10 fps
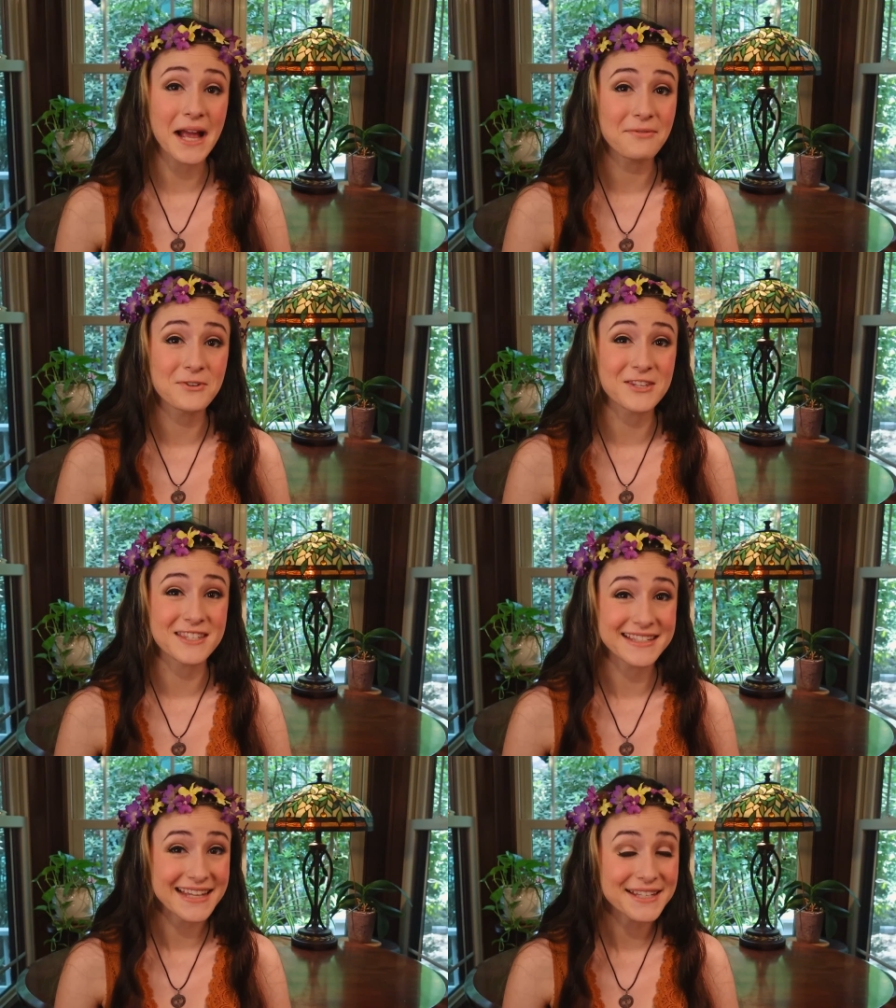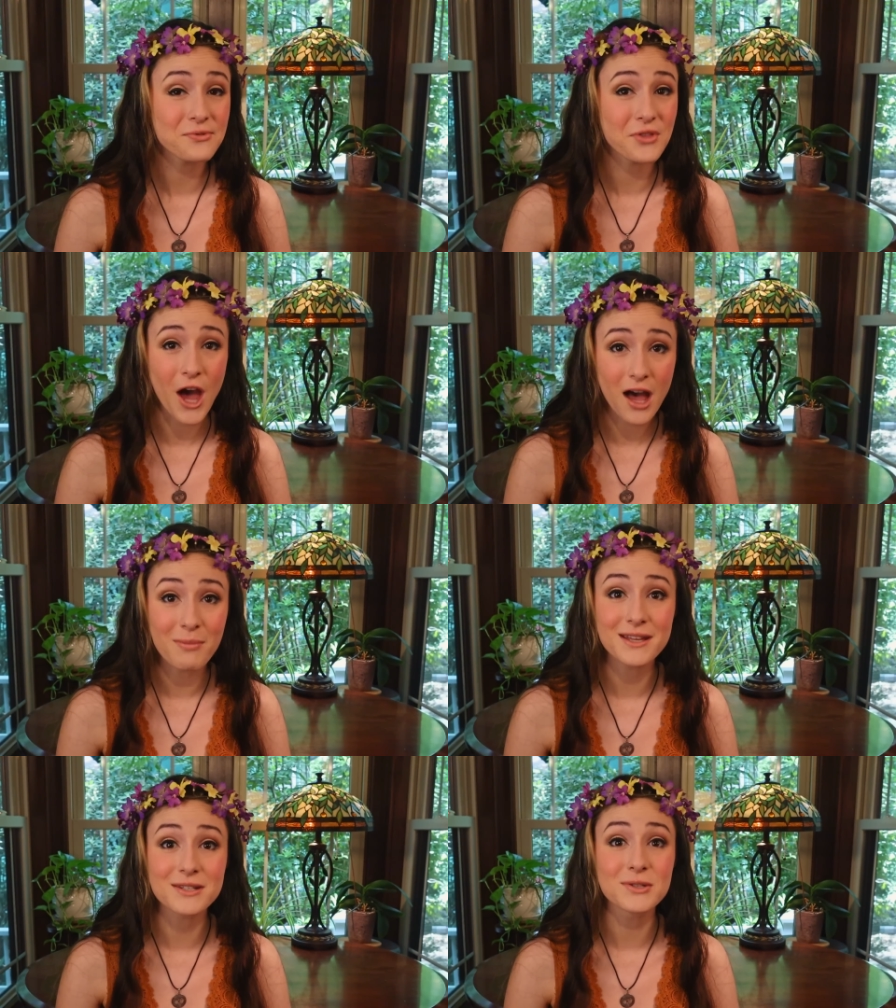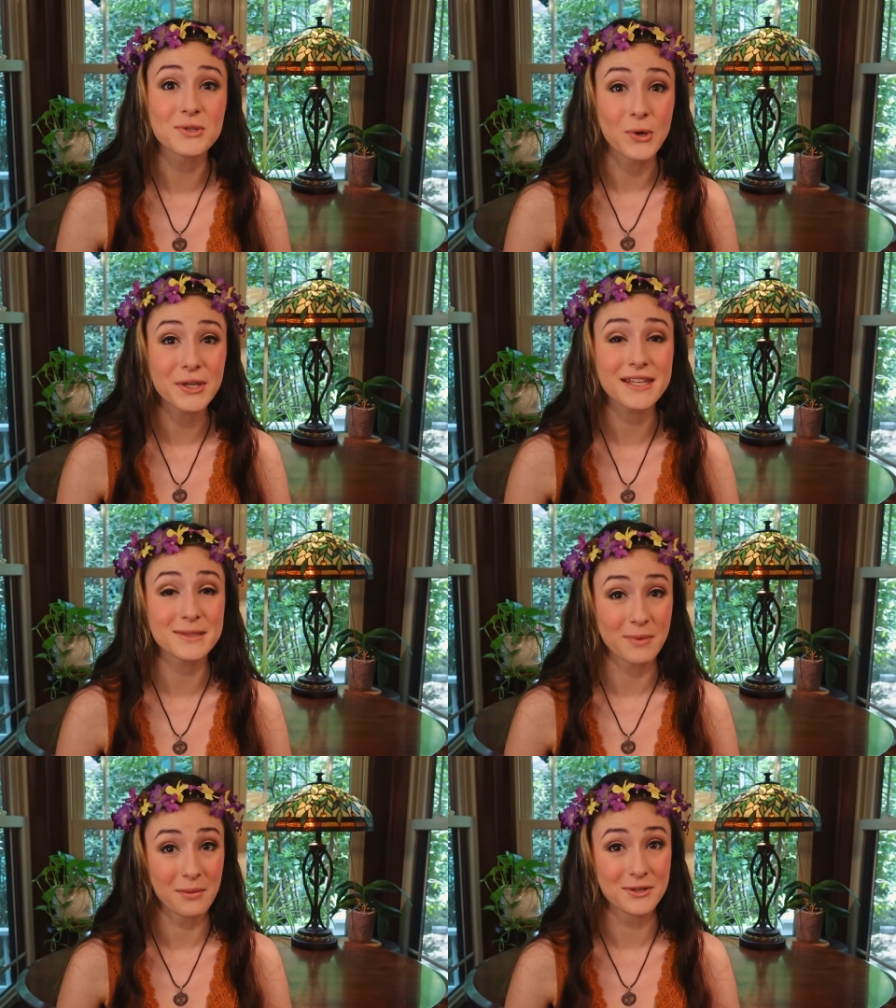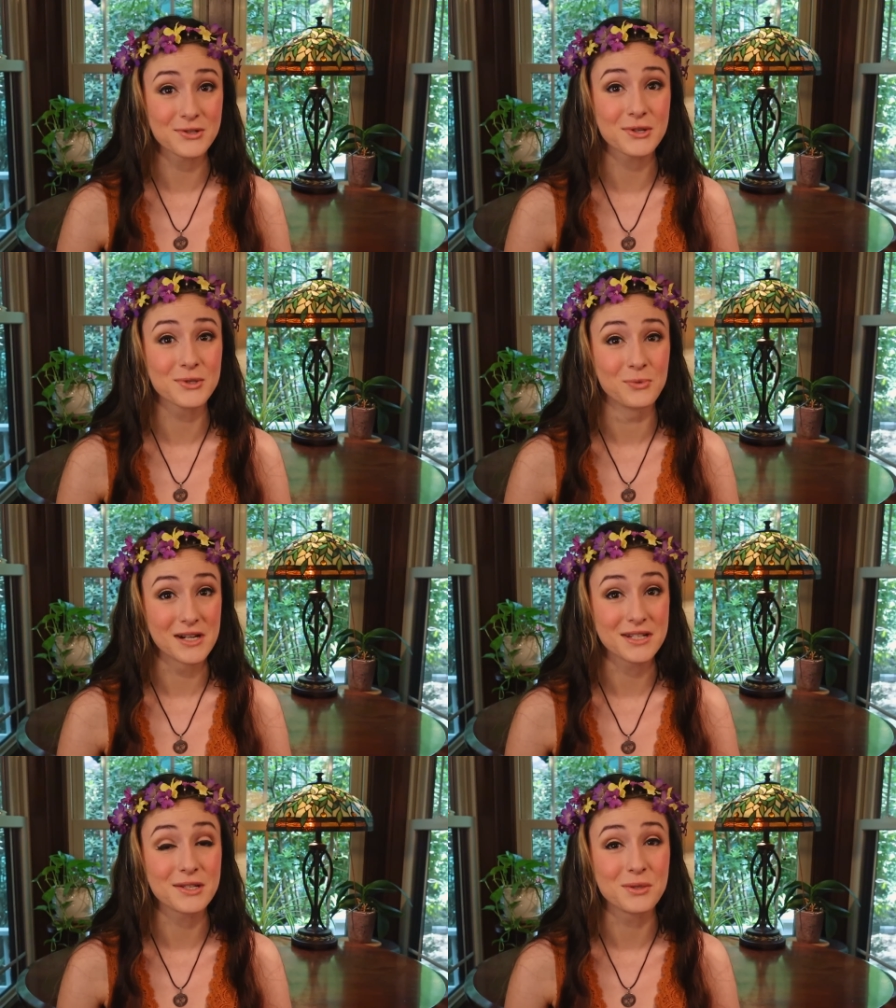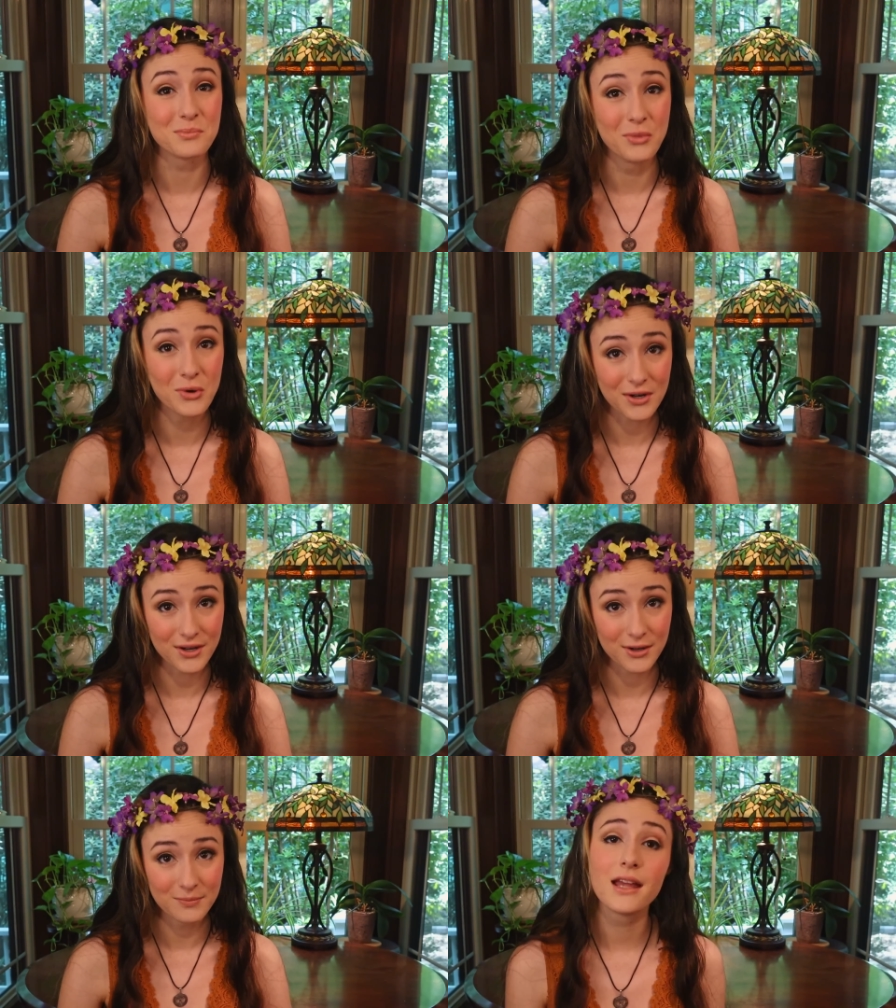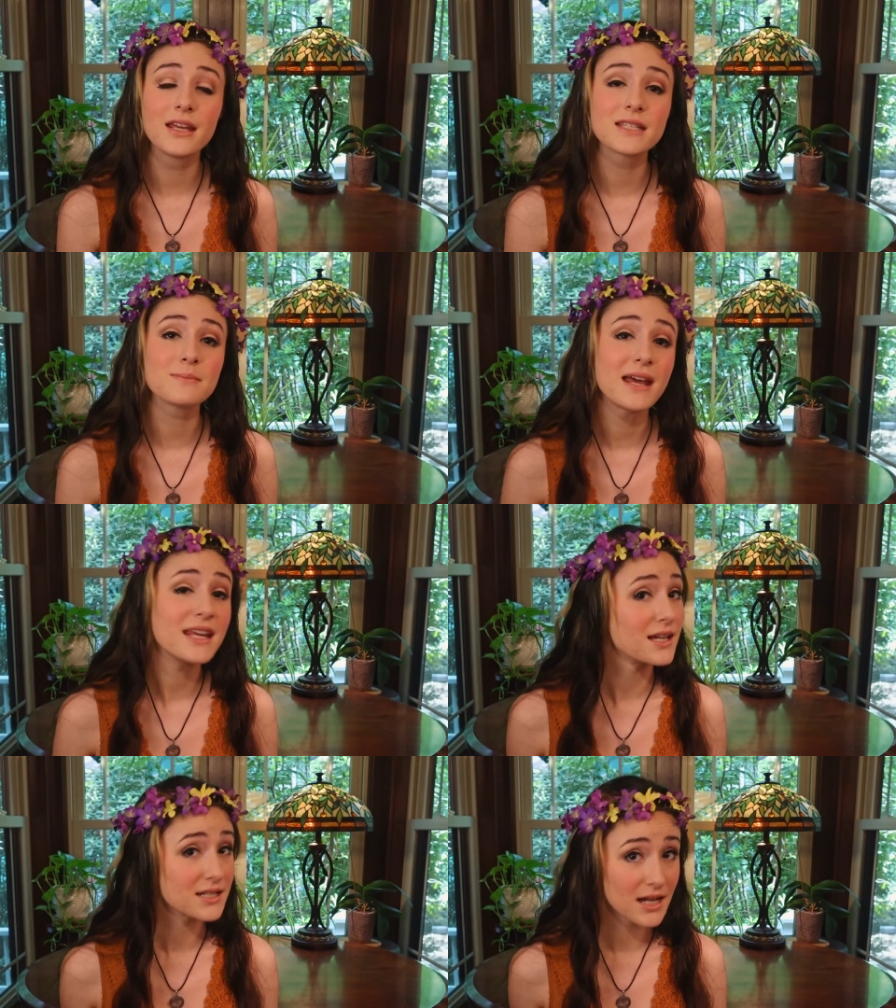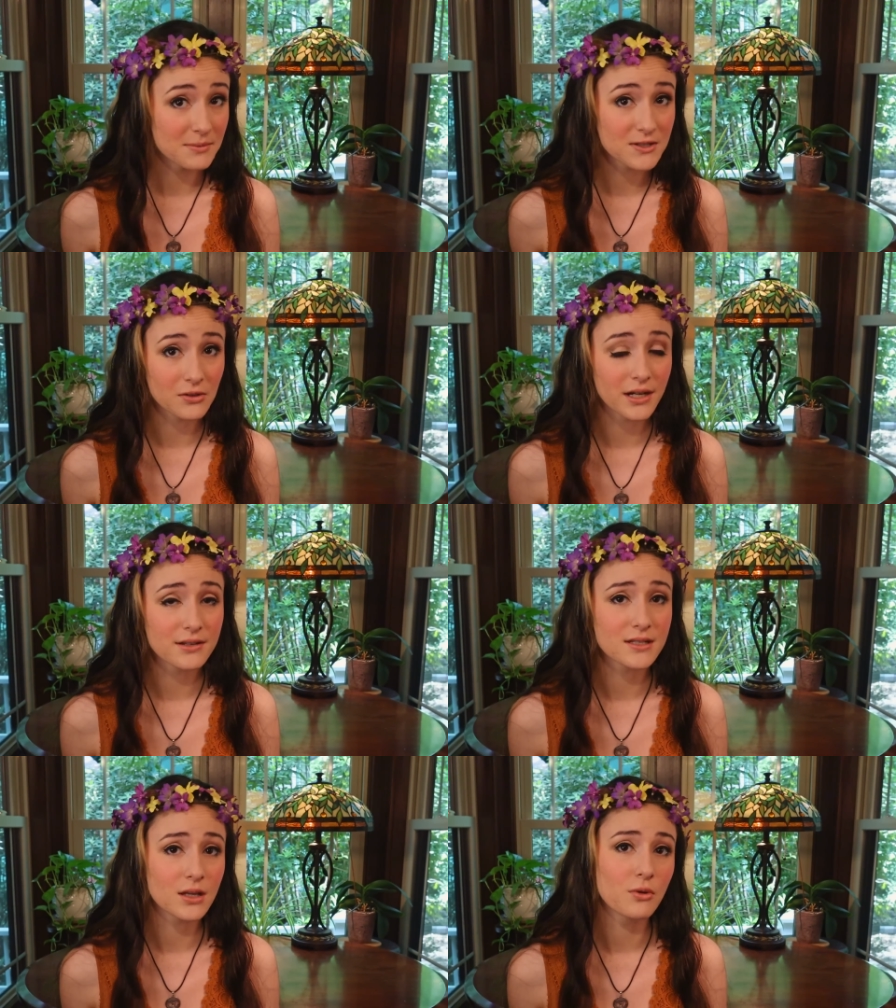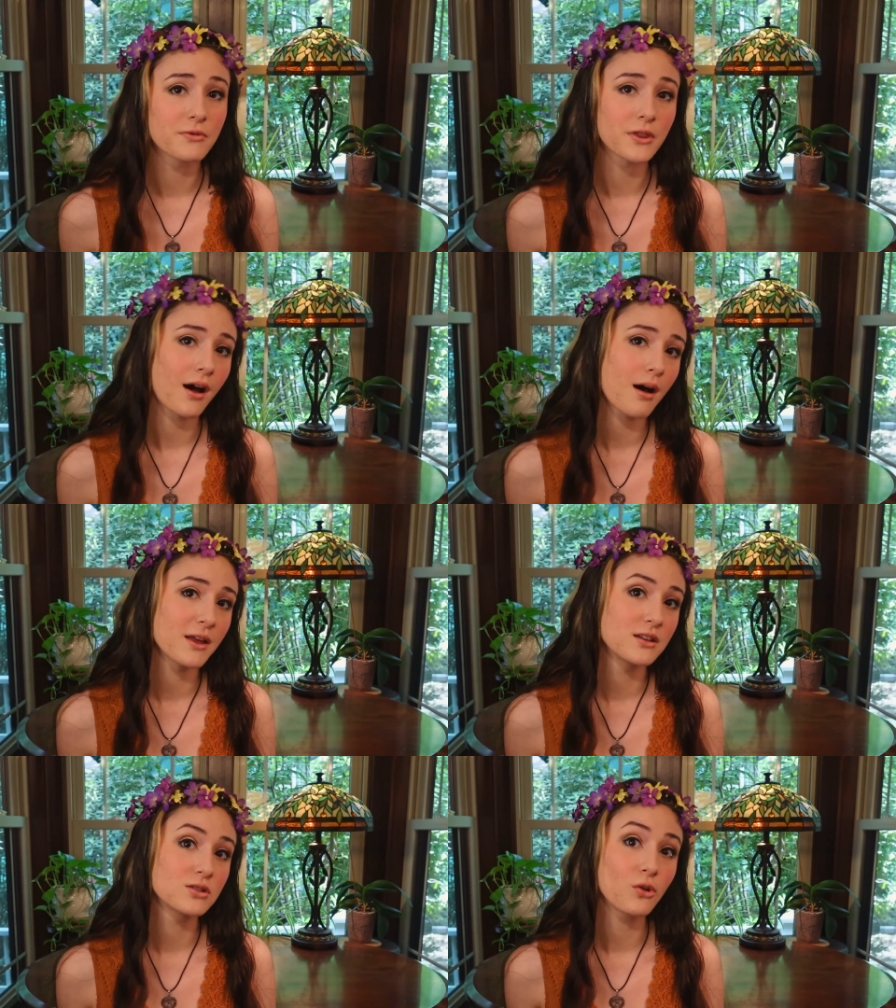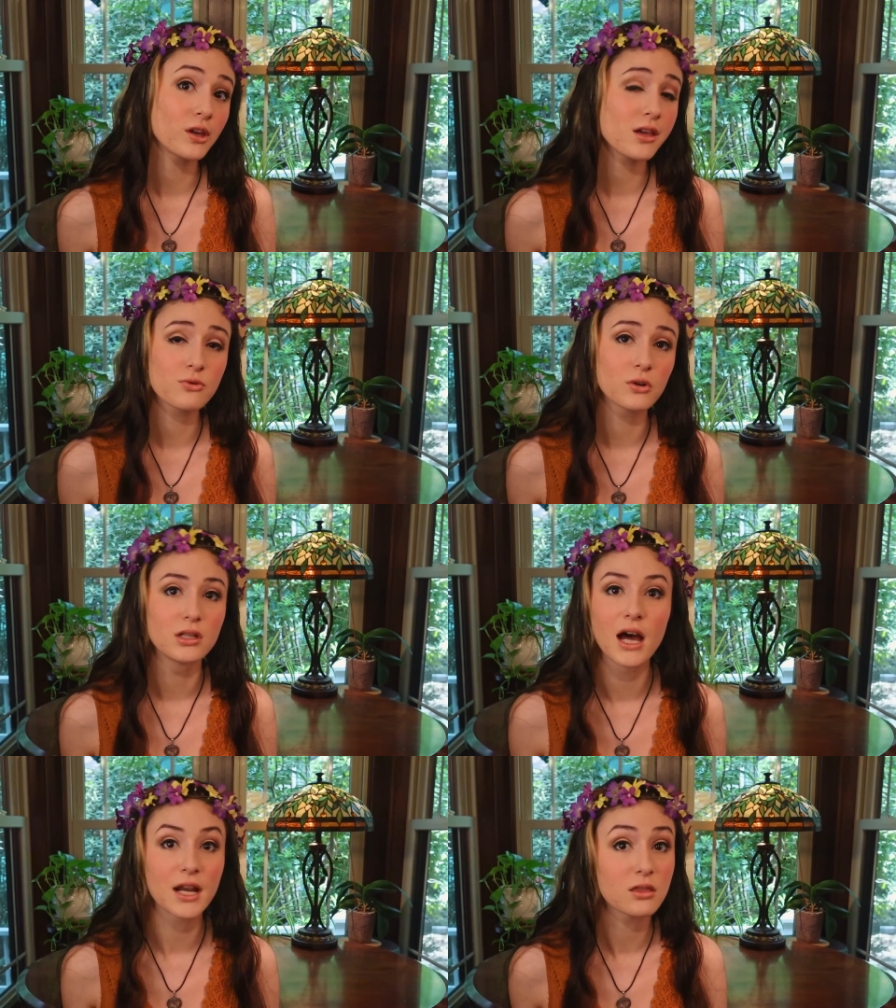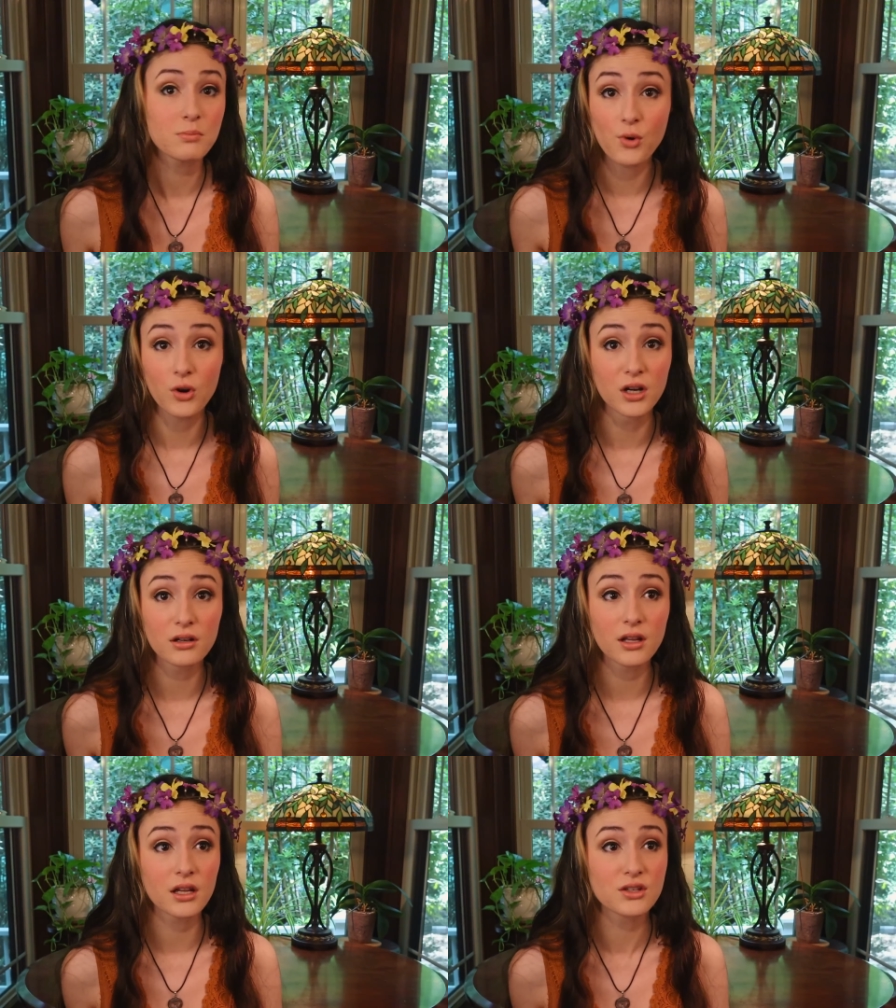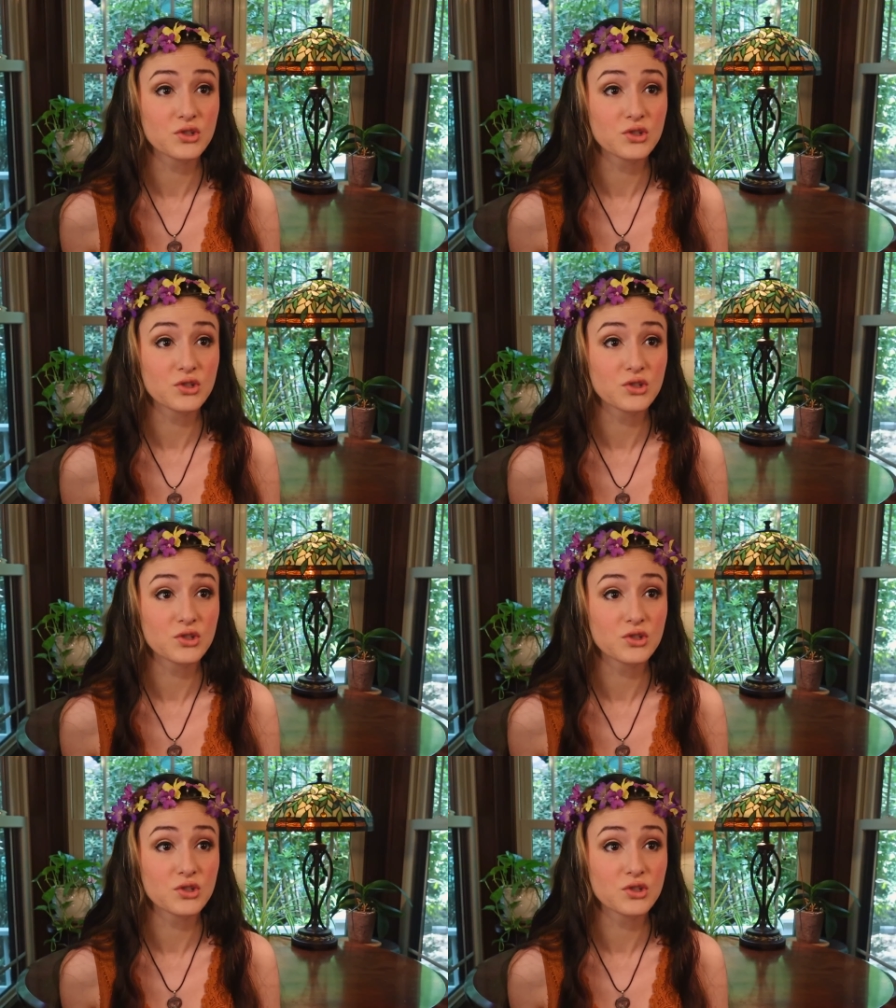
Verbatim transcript: after the success of The Hobbit, Tolkien's publishers wanted more. In his many attempts to write a sequel for The Hobbit, Tolkien threw a lot at the board. A